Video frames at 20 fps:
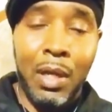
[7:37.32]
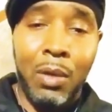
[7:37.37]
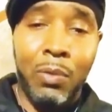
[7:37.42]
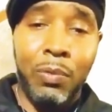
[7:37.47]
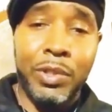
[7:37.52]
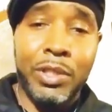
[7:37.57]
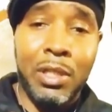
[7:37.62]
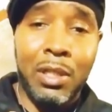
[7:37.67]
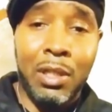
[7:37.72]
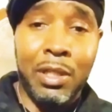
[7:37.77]
we
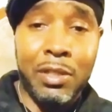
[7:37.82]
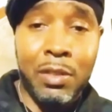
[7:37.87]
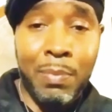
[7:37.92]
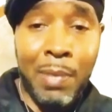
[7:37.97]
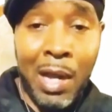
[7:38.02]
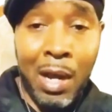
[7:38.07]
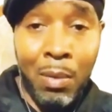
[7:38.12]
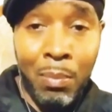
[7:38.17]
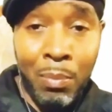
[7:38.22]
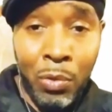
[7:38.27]
shall
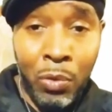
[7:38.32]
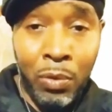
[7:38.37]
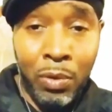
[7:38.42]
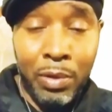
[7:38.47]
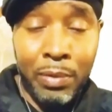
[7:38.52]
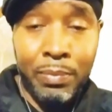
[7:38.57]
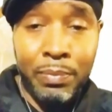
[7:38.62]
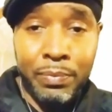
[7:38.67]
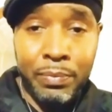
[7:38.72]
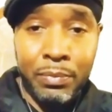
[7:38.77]
expound more
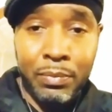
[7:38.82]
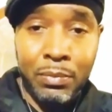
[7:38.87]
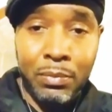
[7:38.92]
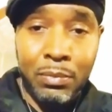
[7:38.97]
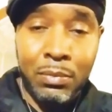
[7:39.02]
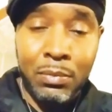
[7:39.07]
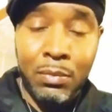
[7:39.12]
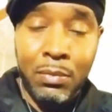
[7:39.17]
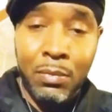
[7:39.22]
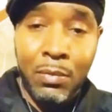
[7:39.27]

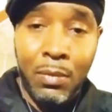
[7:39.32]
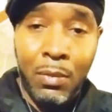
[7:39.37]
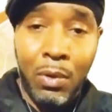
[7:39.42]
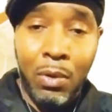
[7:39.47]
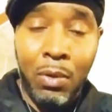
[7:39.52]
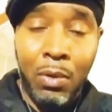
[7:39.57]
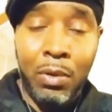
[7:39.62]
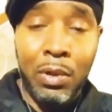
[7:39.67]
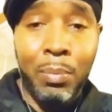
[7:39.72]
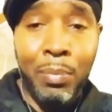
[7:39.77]

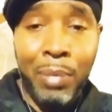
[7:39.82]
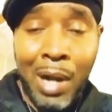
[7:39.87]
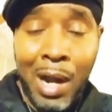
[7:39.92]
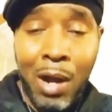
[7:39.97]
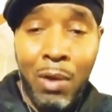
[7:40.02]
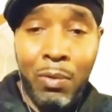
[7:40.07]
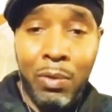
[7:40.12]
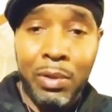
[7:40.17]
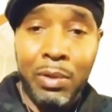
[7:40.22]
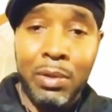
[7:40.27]
on the
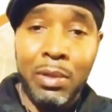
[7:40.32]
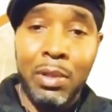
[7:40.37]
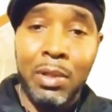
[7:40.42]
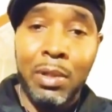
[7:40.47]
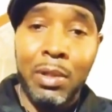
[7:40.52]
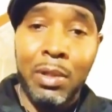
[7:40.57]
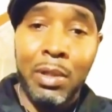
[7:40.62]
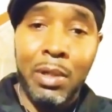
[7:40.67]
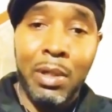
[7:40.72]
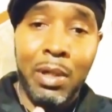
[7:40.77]
power
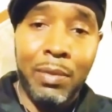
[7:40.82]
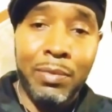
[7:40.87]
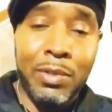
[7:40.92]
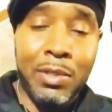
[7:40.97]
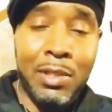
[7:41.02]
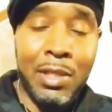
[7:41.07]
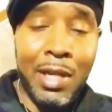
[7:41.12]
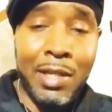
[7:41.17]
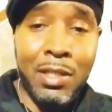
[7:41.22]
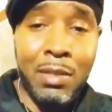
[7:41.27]
of
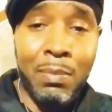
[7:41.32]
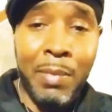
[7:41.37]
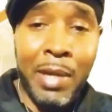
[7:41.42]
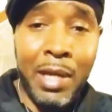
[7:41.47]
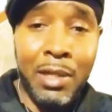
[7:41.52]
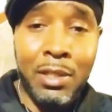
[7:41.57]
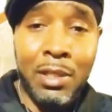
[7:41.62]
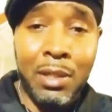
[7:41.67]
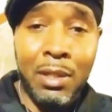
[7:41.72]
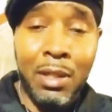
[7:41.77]
sex
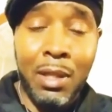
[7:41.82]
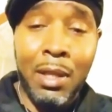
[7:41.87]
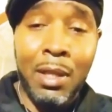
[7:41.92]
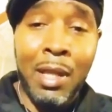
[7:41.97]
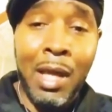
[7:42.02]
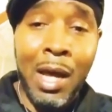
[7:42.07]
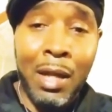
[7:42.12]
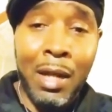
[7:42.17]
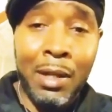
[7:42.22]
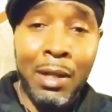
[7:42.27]
magic.
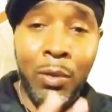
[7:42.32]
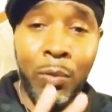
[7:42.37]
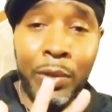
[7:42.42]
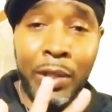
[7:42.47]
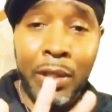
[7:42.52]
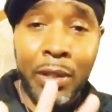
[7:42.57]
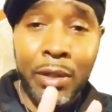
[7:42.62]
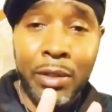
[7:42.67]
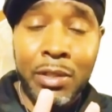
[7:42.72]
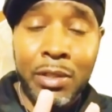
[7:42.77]
Now that
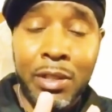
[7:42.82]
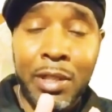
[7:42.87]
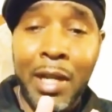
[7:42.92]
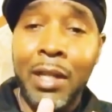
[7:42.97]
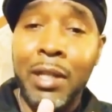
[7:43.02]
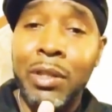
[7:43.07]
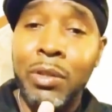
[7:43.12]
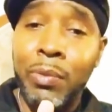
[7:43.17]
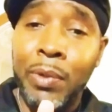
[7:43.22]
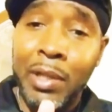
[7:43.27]
we understand
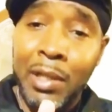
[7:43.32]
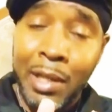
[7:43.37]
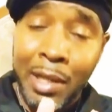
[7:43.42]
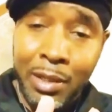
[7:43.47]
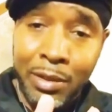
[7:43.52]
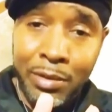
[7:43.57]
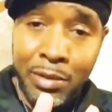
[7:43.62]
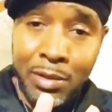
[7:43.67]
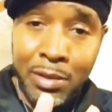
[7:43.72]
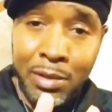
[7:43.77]
the 3
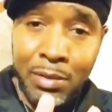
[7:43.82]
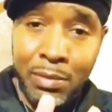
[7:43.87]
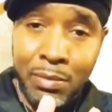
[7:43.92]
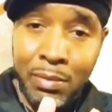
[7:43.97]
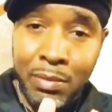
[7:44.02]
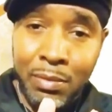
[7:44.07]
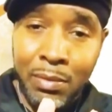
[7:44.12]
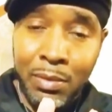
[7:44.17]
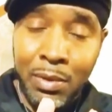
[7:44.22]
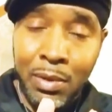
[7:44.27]
letters,
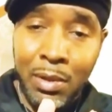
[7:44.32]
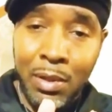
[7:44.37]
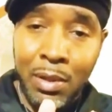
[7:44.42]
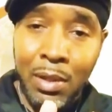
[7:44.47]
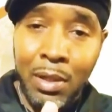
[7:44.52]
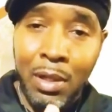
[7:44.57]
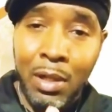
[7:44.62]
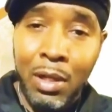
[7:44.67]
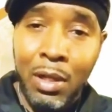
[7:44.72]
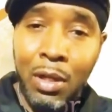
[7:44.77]

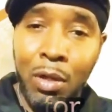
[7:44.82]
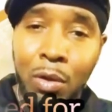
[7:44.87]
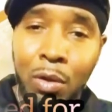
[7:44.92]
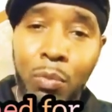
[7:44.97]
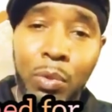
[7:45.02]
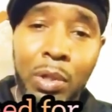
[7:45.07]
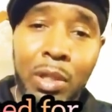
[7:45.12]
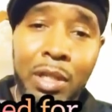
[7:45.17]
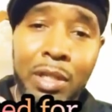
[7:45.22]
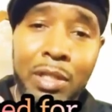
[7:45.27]

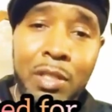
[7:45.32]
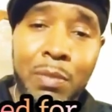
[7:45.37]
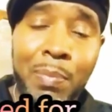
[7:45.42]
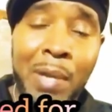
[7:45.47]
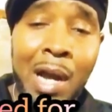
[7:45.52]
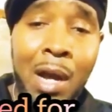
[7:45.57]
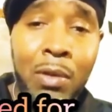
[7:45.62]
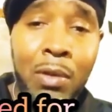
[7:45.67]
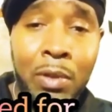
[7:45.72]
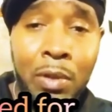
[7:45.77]
we'll
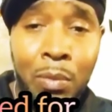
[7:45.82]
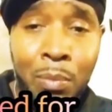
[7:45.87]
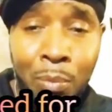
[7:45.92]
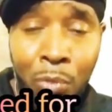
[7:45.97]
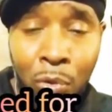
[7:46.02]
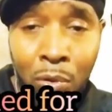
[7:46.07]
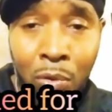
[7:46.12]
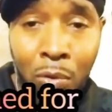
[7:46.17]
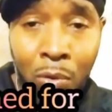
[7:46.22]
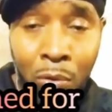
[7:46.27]
expound a little
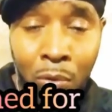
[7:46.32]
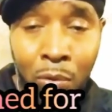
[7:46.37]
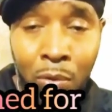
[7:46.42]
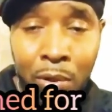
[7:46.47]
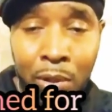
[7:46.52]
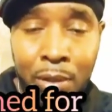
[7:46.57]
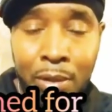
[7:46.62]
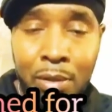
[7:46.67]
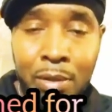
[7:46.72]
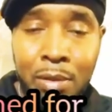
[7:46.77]
more
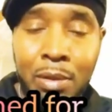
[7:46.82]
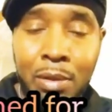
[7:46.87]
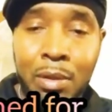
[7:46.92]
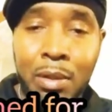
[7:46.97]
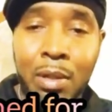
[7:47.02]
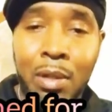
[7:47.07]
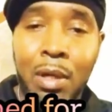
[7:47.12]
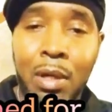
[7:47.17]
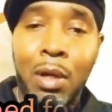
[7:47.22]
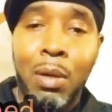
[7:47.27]
on
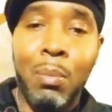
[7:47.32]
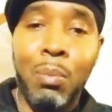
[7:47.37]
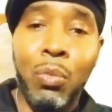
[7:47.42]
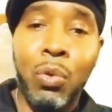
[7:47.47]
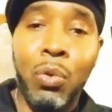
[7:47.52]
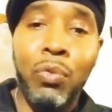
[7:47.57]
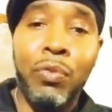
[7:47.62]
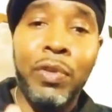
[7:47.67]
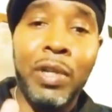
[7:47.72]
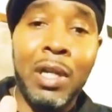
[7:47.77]

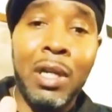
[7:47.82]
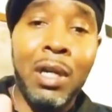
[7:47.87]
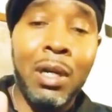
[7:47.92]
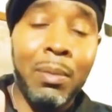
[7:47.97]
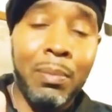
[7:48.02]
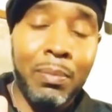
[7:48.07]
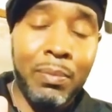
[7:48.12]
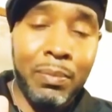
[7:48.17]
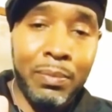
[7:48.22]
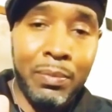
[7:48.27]
moving up
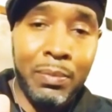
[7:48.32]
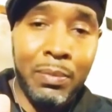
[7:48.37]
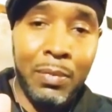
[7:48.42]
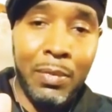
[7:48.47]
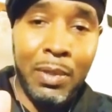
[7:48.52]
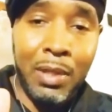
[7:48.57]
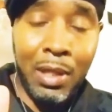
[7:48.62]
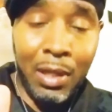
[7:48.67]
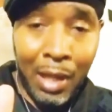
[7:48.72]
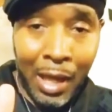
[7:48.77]

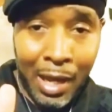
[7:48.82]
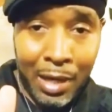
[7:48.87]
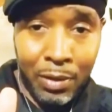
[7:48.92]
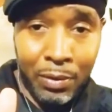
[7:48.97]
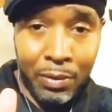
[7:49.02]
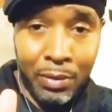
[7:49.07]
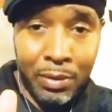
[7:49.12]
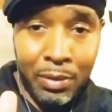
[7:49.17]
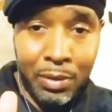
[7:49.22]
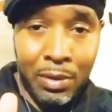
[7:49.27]
the ladder
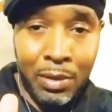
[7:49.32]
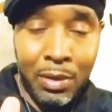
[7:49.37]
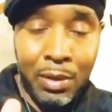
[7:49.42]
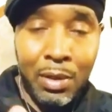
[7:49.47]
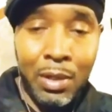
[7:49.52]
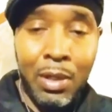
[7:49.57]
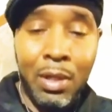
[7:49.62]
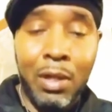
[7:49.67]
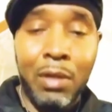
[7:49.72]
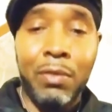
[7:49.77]

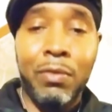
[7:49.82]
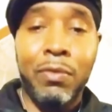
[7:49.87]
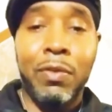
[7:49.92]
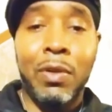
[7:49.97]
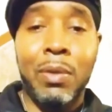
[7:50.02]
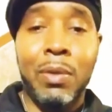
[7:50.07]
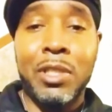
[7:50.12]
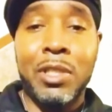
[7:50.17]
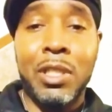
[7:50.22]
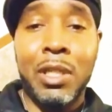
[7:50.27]
from
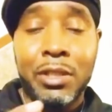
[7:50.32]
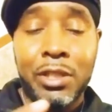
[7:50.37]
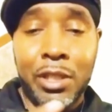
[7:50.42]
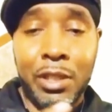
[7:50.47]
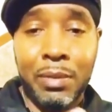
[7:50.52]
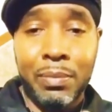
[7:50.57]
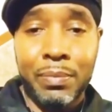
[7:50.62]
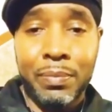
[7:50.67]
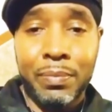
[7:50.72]
touching,